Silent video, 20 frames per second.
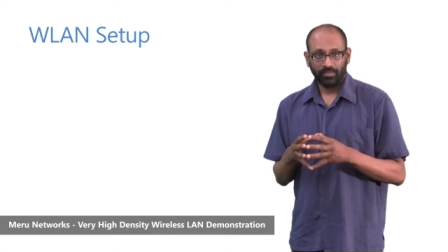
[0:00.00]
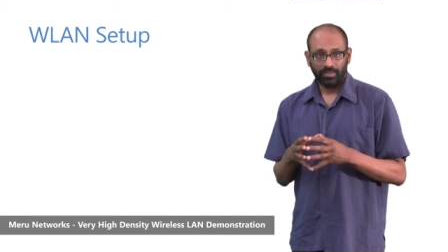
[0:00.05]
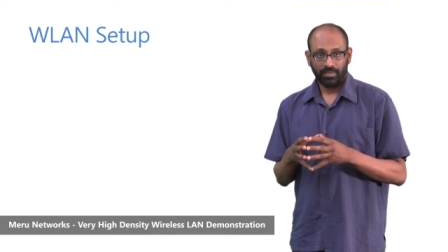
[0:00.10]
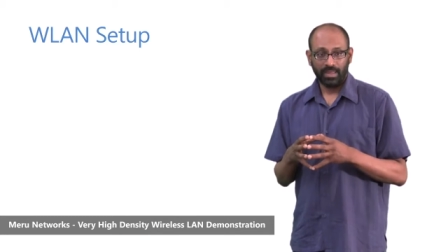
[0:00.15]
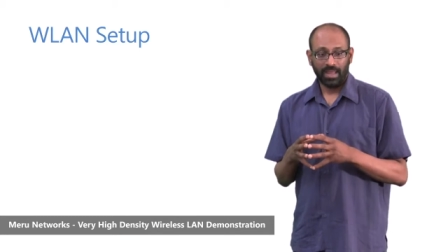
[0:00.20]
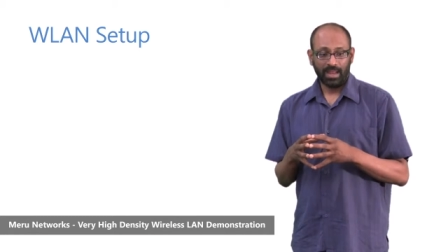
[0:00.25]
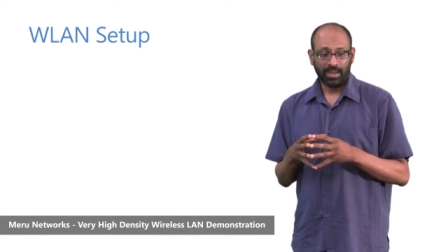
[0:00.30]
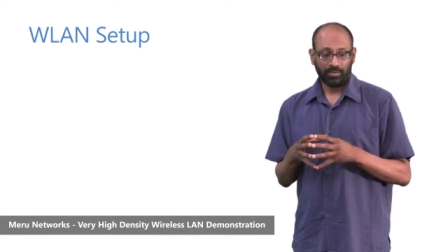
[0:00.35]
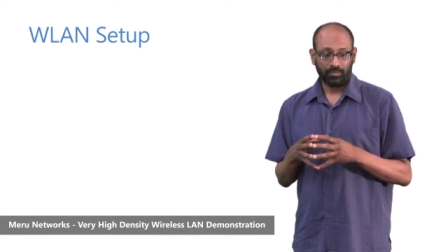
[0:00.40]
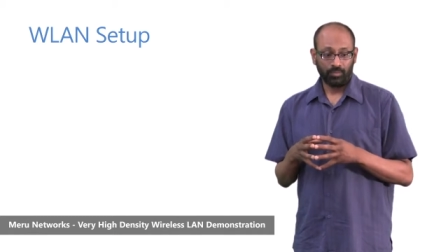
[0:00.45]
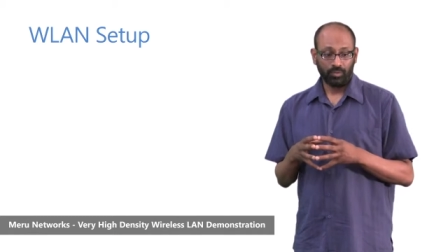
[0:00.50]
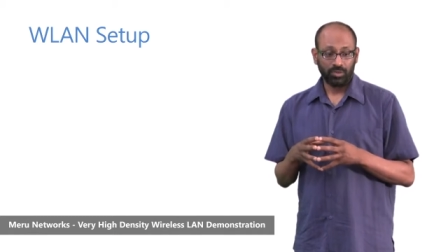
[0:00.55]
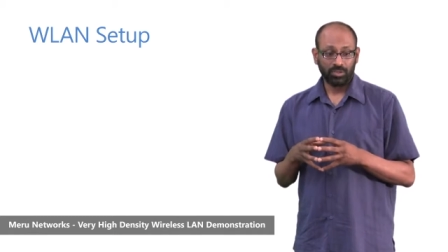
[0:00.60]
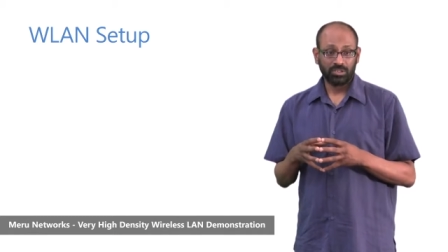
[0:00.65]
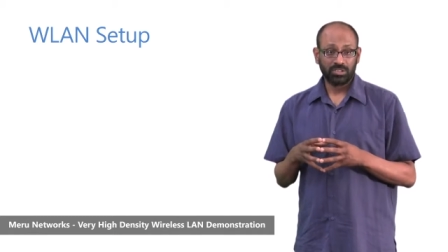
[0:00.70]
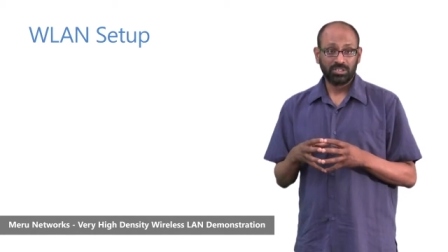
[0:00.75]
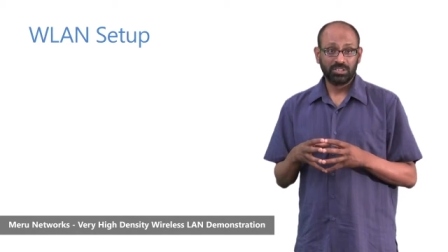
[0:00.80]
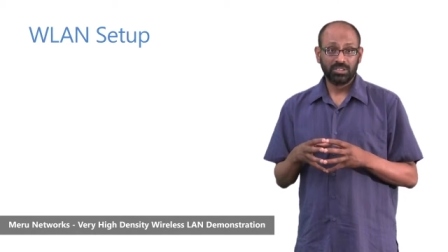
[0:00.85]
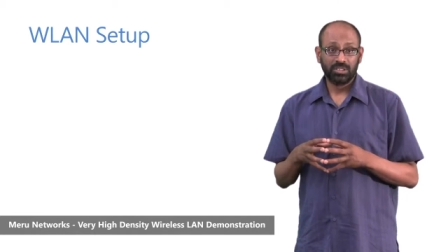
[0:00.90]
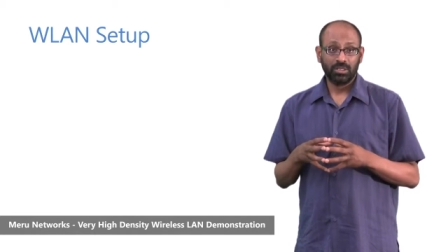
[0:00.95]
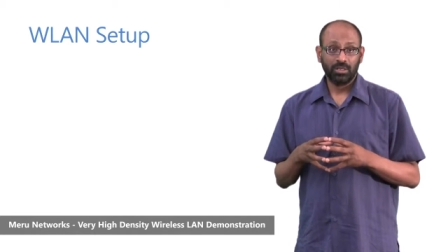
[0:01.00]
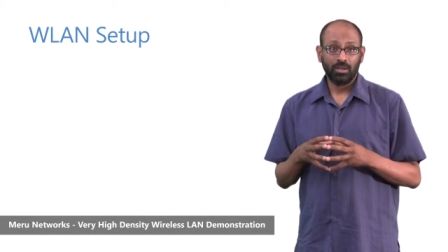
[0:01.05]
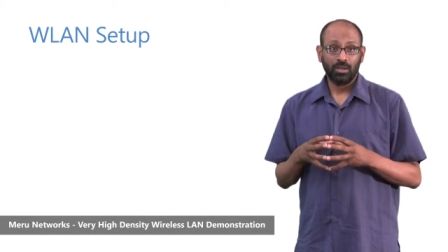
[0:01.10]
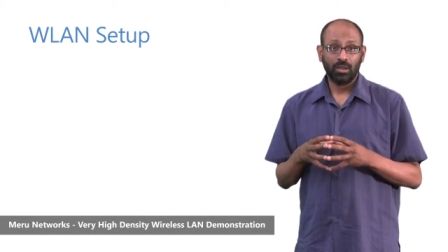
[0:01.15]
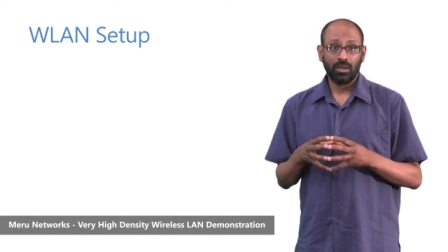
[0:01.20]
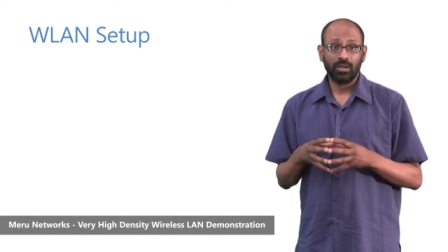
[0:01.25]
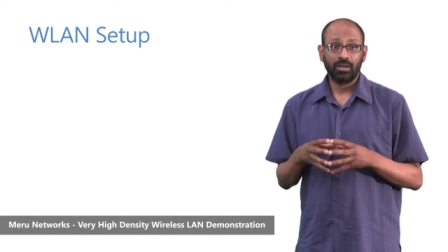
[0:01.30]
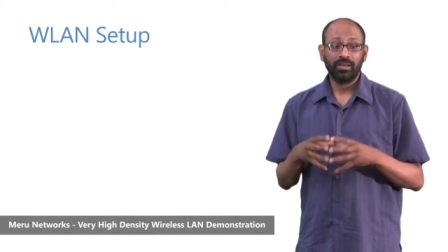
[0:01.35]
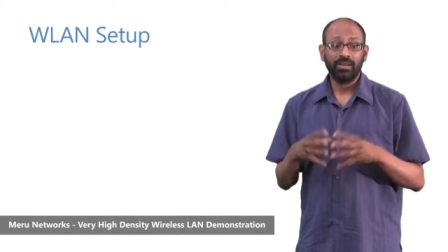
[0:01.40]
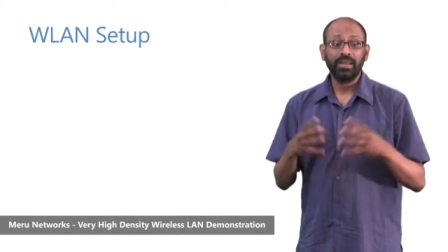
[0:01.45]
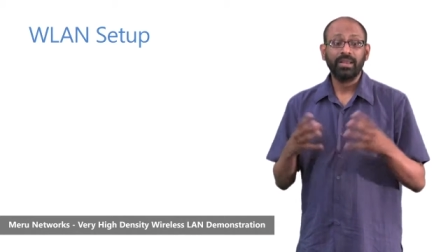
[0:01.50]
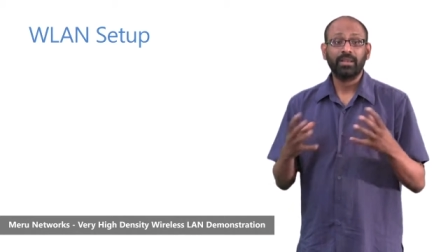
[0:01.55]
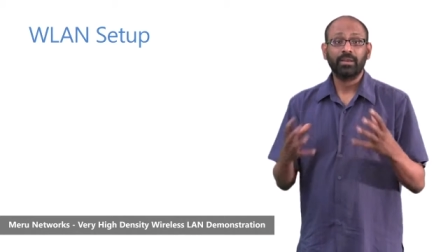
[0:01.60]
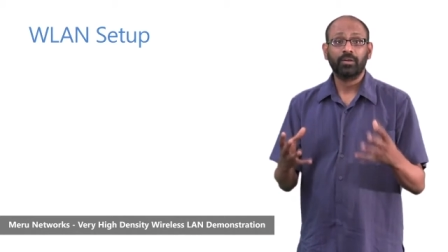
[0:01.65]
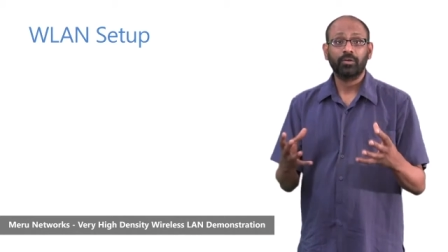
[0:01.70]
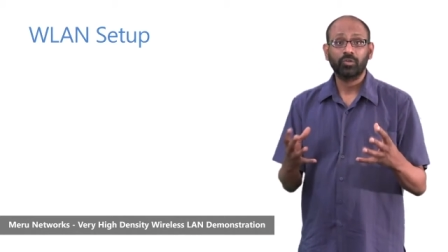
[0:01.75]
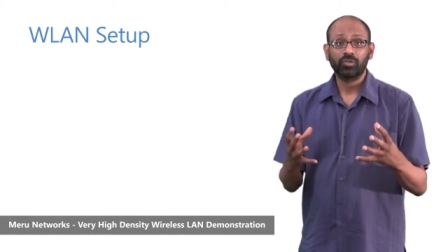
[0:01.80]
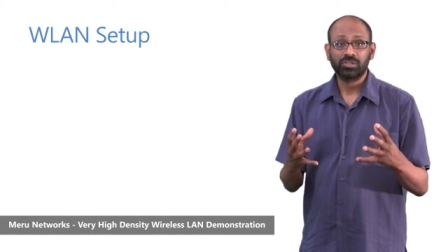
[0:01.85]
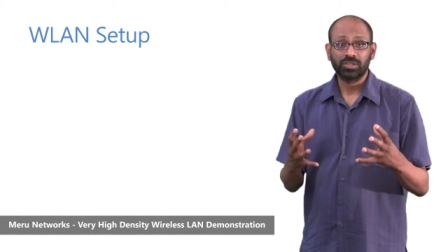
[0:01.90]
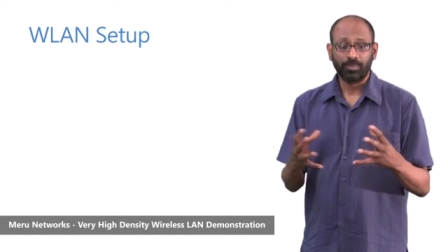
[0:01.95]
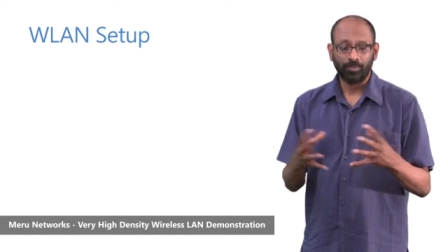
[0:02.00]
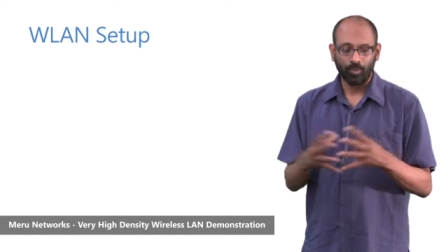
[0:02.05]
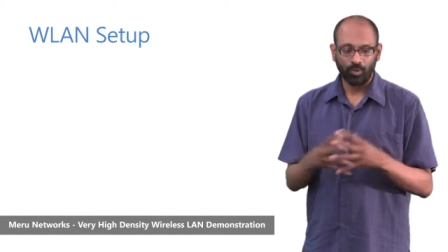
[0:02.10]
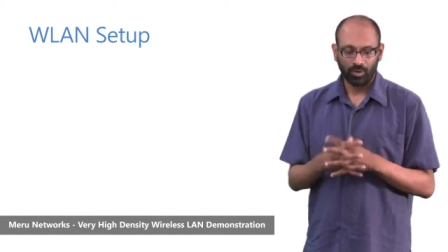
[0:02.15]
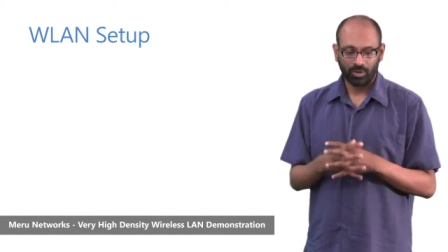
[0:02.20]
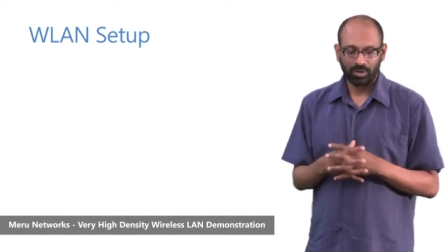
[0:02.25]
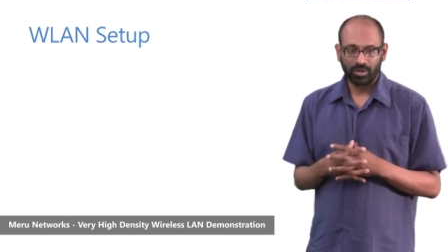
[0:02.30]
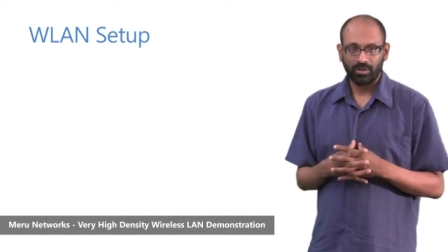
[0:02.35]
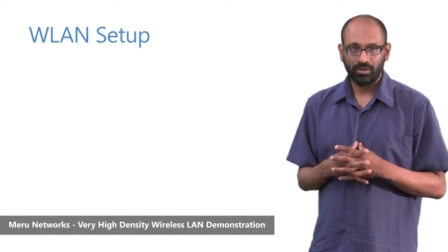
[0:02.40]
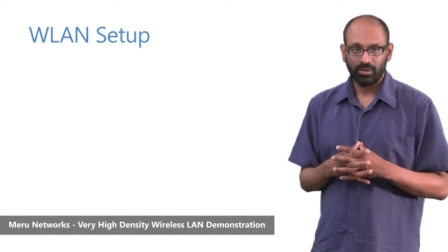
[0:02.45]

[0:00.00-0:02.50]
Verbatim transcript: that was uh, created to support